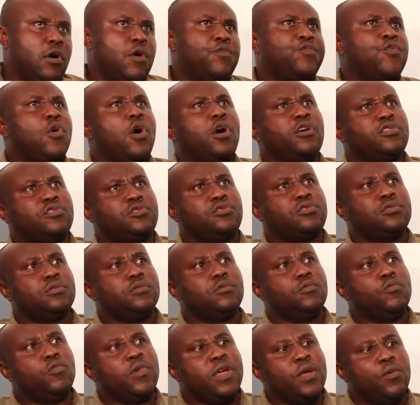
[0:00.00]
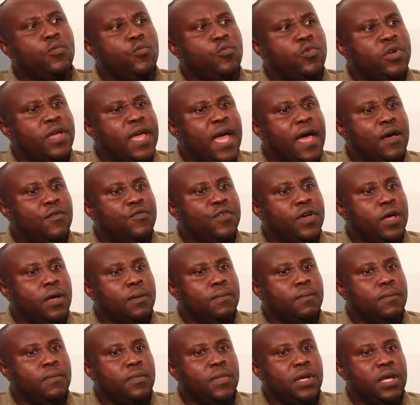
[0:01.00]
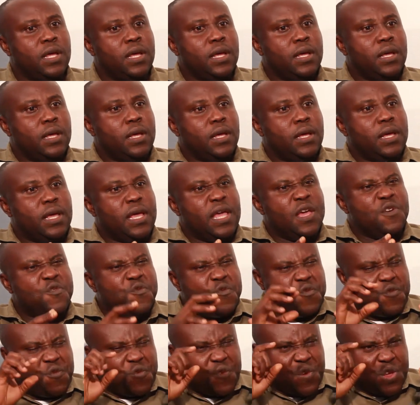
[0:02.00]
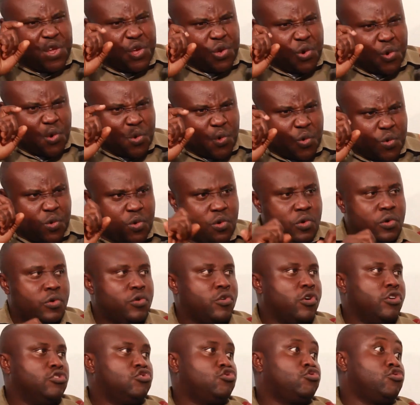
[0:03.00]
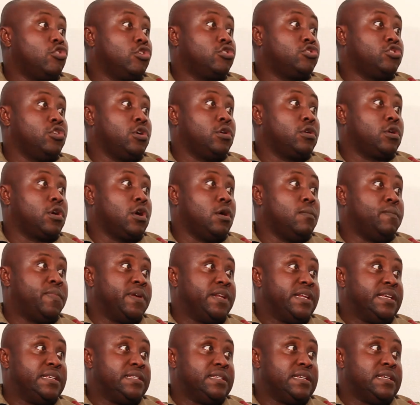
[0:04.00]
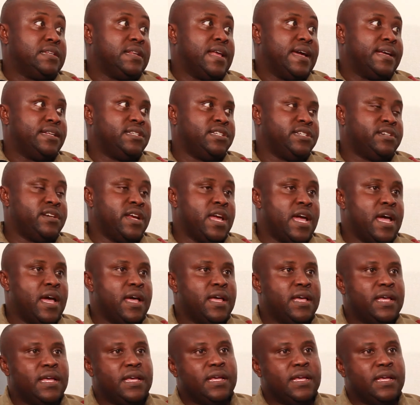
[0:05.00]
Of course, we have a few construction companies in Nigeria